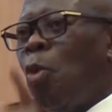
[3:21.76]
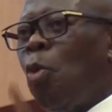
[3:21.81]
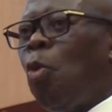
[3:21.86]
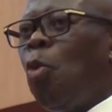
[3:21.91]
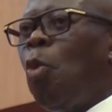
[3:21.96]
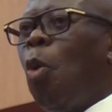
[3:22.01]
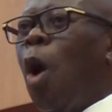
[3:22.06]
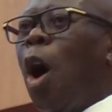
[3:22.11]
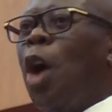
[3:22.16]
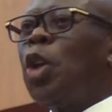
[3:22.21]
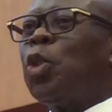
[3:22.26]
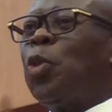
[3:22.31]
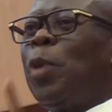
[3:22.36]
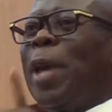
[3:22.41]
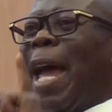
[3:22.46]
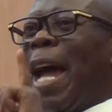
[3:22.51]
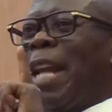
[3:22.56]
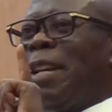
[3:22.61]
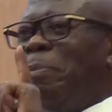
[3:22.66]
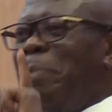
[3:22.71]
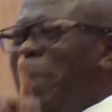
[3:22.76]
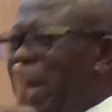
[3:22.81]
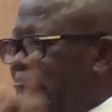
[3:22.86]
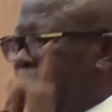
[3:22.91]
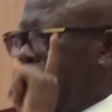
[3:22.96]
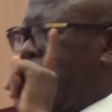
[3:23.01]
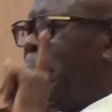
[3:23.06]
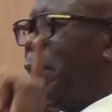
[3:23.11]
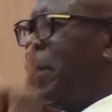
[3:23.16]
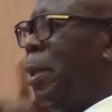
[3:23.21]
once we
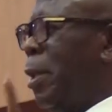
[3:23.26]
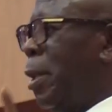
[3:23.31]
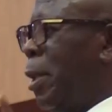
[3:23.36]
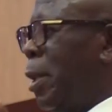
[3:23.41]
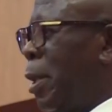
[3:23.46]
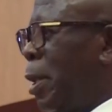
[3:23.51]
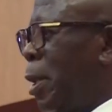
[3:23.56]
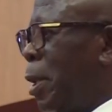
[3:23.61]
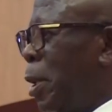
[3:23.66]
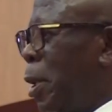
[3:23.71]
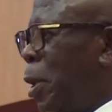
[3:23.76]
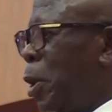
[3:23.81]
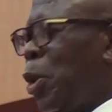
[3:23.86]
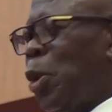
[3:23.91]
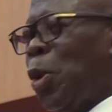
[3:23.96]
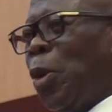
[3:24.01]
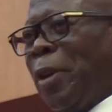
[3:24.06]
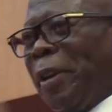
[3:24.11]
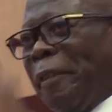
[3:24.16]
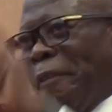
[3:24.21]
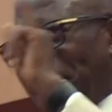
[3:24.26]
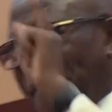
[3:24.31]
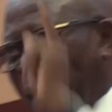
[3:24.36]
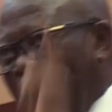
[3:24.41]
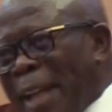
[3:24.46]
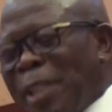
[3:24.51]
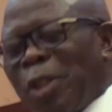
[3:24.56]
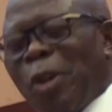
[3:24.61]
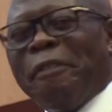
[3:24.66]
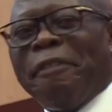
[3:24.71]
admit to the
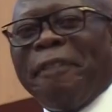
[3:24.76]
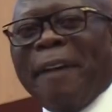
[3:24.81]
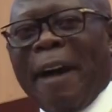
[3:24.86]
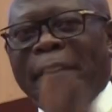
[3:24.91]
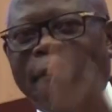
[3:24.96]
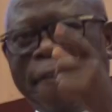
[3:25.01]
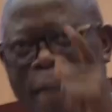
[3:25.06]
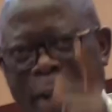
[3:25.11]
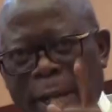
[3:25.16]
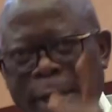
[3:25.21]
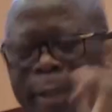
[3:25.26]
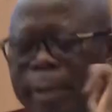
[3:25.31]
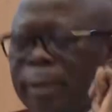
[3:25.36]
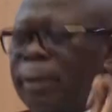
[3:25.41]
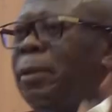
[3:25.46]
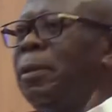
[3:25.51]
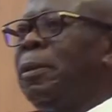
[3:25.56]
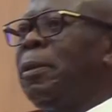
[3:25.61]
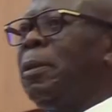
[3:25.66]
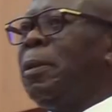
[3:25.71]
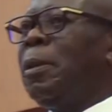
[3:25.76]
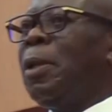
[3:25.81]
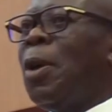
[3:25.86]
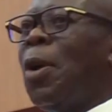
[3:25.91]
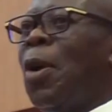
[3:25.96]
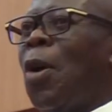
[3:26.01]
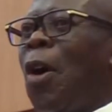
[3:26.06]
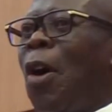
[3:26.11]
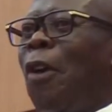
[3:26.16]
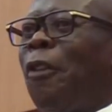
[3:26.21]
fact of our failing,
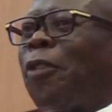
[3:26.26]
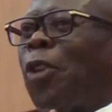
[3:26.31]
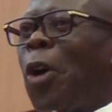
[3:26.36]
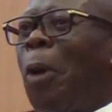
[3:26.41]
of